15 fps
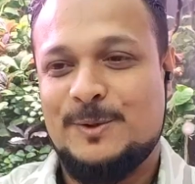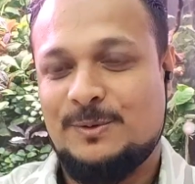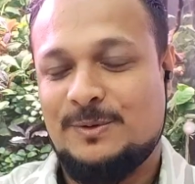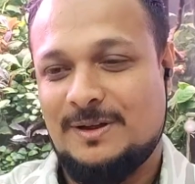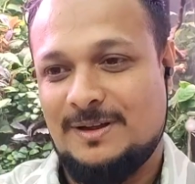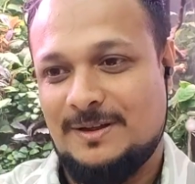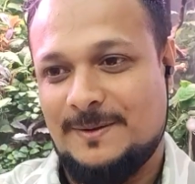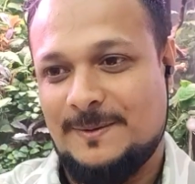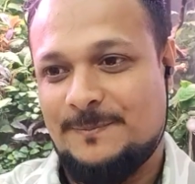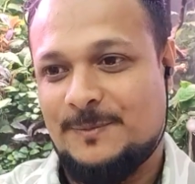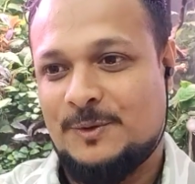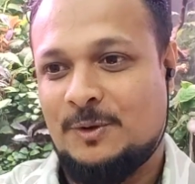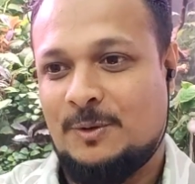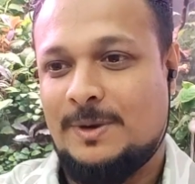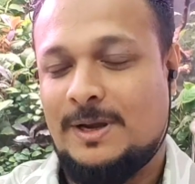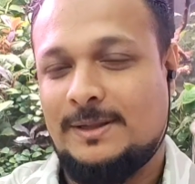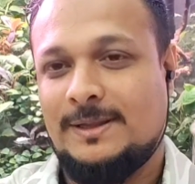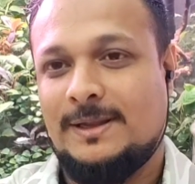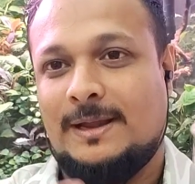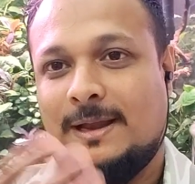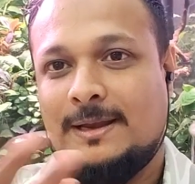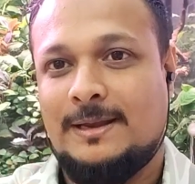So Amar, I
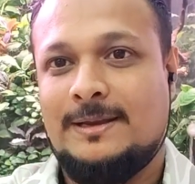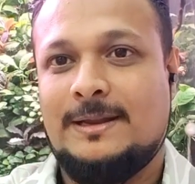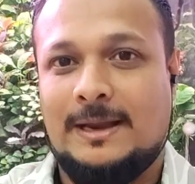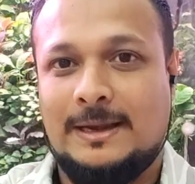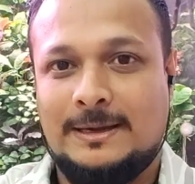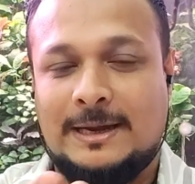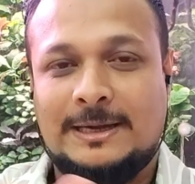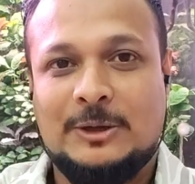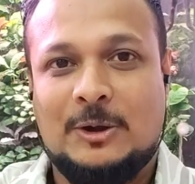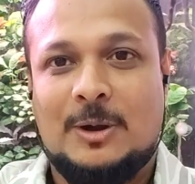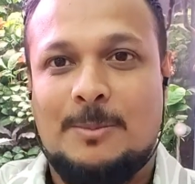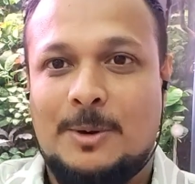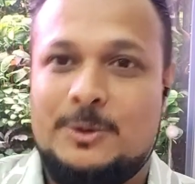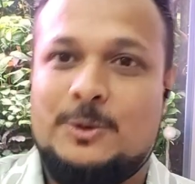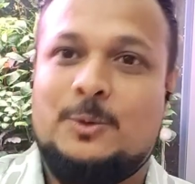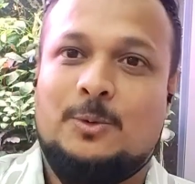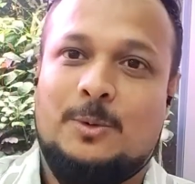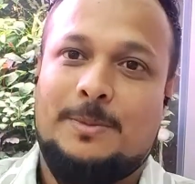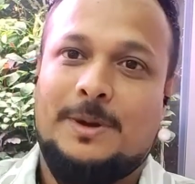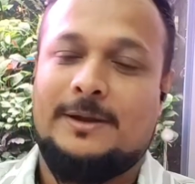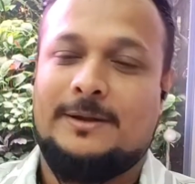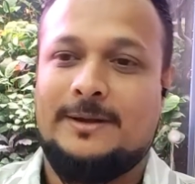think I'll talk about
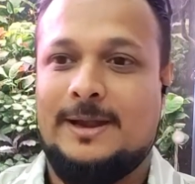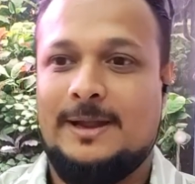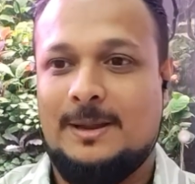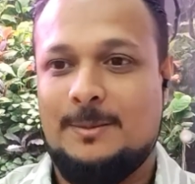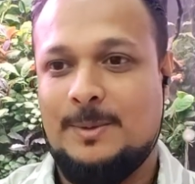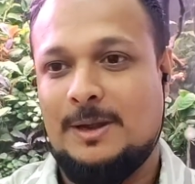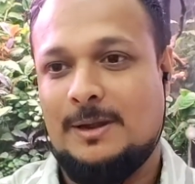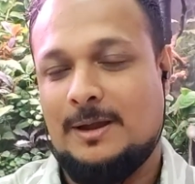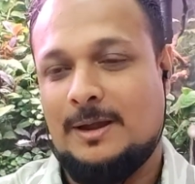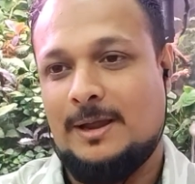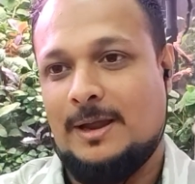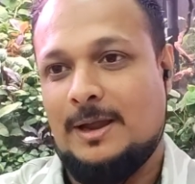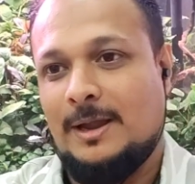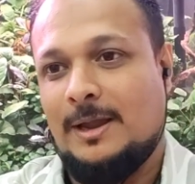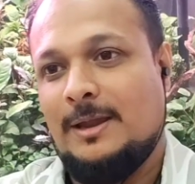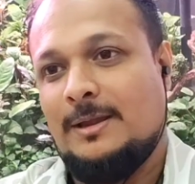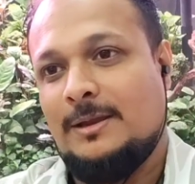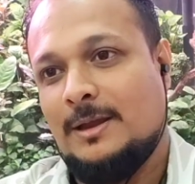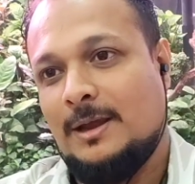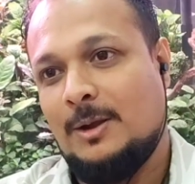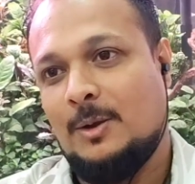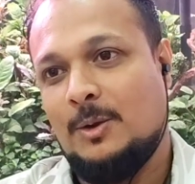you a bit, right? I mean,
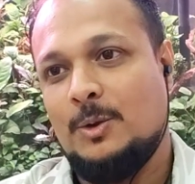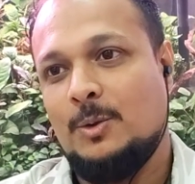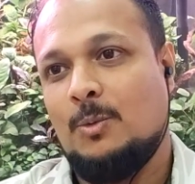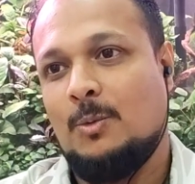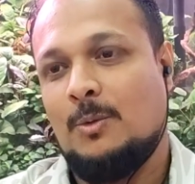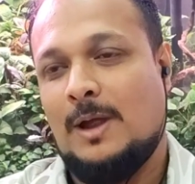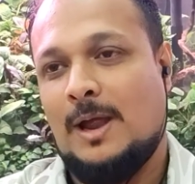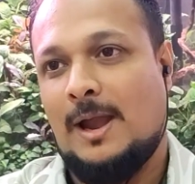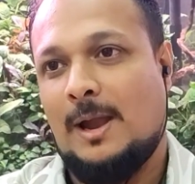I know you